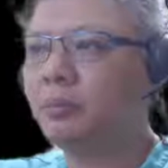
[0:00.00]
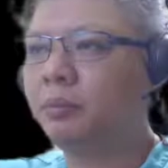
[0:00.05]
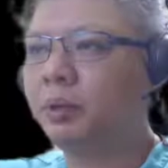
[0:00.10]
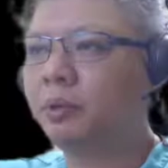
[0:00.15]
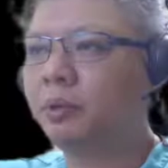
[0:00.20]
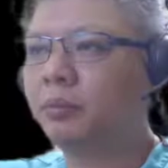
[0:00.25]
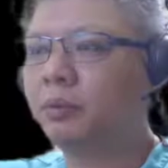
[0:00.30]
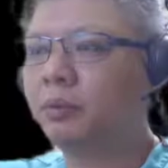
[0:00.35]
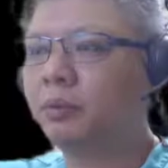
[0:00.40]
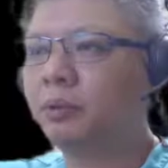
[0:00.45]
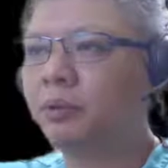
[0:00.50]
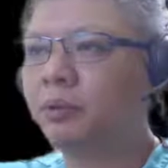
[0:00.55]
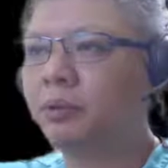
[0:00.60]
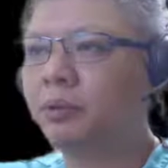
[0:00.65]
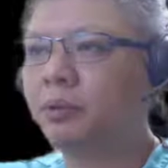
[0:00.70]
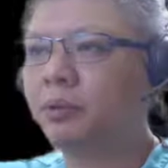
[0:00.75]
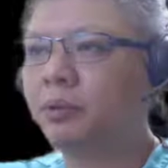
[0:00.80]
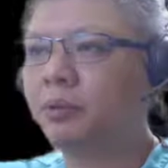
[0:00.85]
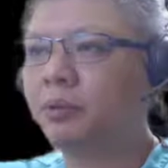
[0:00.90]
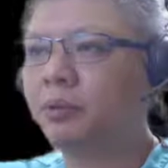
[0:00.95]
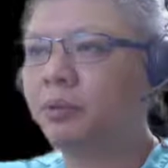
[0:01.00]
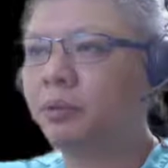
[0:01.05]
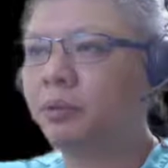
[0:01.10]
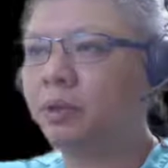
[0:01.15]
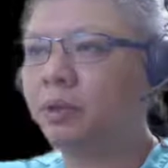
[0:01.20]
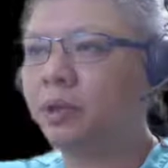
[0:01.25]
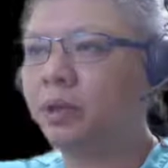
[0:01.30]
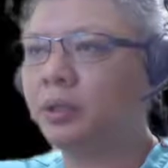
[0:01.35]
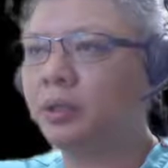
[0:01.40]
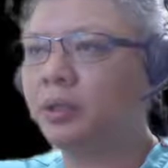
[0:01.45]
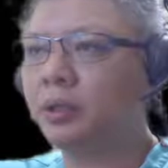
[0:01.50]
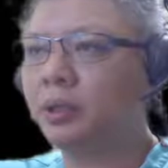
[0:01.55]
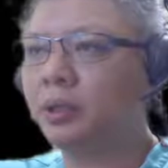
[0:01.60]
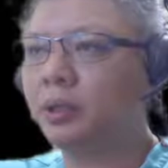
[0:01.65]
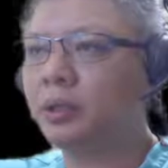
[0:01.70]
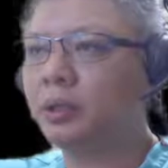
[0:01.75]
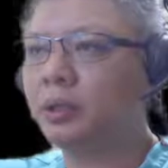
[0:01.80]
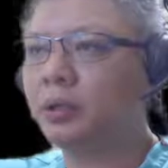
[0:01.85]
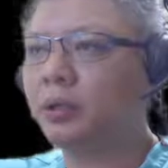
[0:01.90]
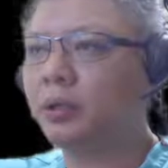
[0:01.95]
Black will continue
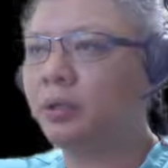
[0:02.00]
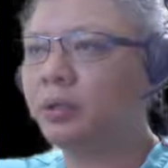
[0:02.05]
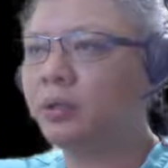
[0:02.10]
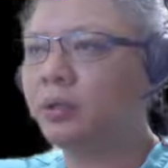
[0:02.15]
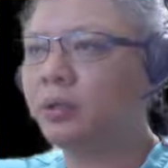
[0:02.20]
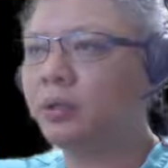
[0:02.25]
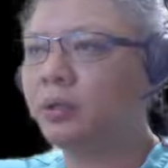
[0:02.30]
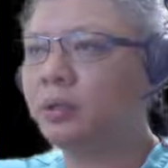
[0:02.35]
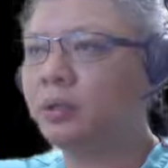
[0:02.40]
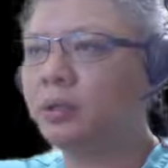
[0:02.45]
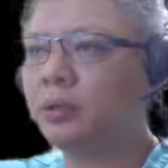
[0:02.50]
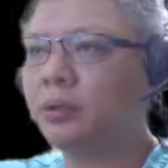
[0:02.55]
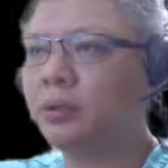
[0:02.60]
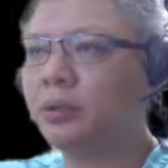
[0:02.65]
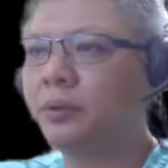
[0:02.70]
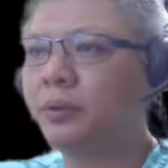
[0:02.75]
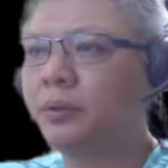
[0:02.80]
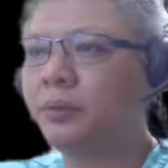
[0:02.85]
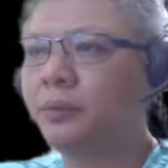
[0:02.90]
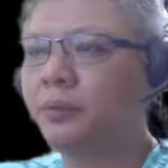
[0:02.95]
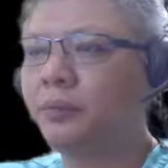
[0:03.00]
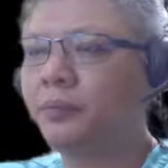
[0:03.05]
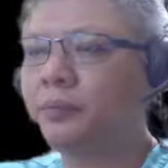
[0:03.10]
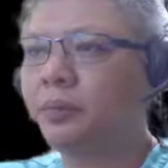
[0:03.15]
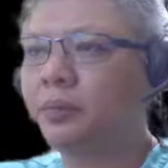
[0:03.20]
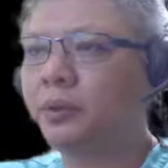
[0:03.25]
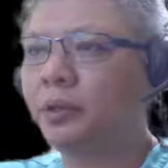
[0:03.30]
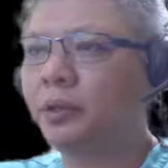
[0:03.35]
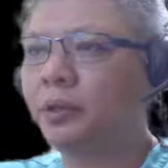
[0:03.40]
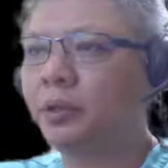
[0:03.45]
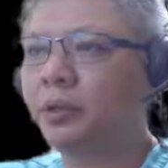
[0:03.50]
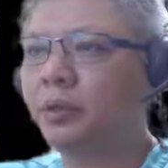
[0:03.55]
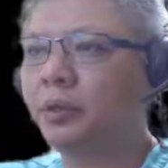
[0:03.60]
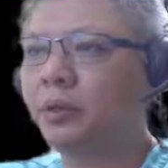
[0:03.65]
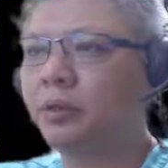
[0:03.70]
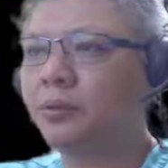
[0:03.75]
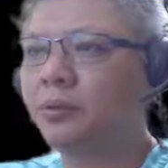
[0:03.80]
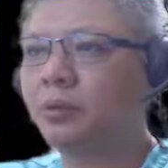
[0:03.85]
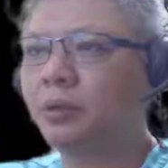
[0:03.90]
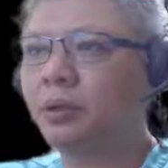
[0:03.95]
attacking the horse, and the
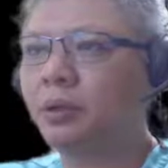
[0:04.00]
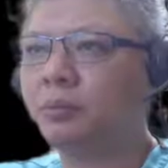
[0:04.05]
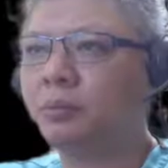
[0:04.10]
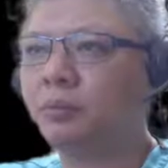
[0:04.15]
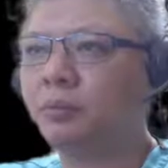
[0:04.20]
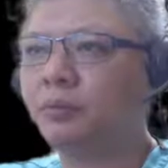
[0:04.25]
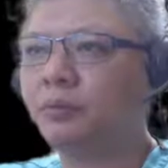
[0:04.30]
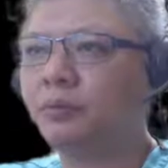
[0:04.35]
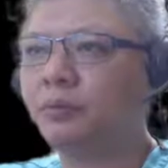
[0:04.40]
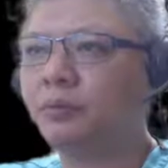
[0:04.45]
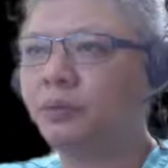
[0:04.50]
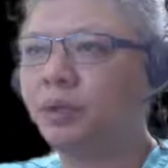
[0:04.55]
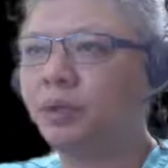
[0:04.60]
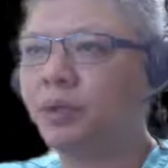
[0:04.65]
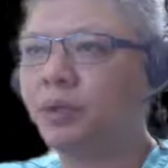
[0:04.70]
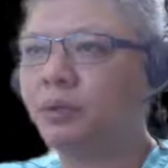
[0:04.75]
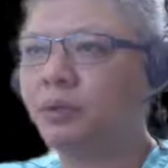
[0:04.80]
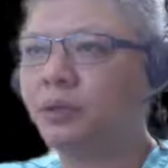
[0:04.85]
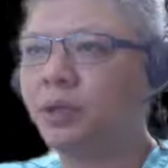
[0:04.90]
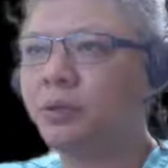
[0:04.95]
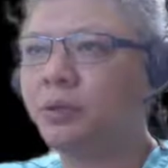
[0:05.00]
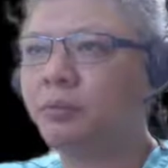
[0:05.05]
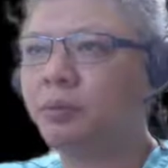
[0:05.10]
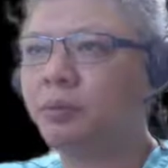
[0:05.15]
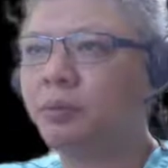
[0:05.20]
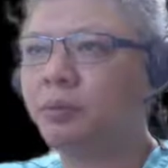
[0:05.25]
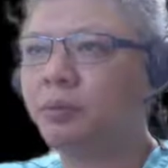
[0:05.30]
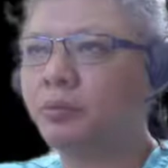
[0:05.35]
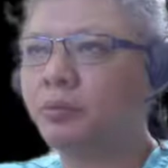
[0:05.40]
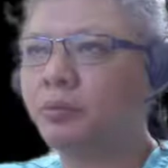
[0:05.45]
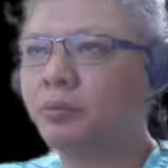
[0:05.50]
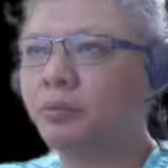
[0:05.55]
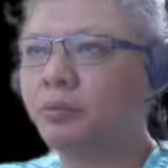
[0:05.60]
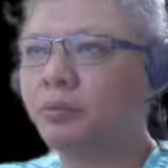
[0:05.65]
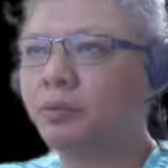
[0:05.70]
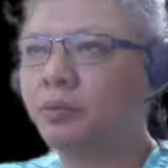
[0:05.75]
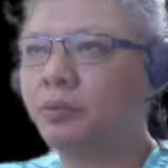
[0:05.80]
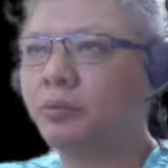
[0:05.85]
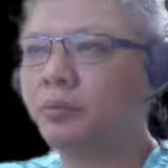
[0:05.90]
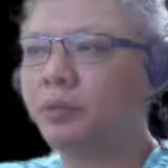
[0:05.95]
horse will now be moved to the other side where you
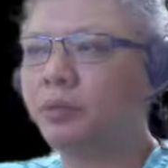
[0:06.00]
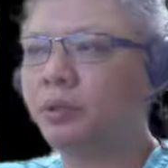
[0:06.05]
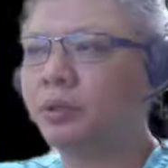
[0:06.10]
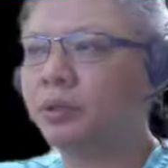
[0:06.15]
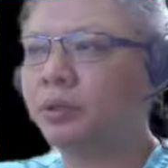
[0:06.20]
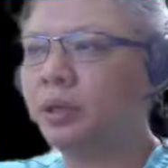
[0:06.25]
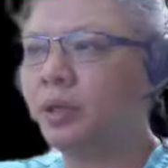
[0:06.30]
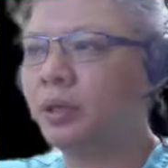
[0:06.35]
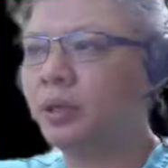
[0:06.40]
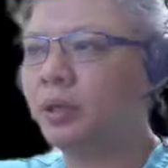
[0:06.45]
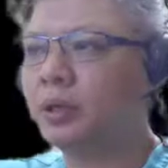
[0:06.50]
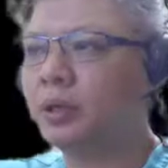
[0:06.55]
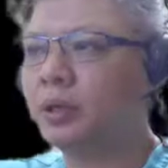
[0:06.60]
will attack.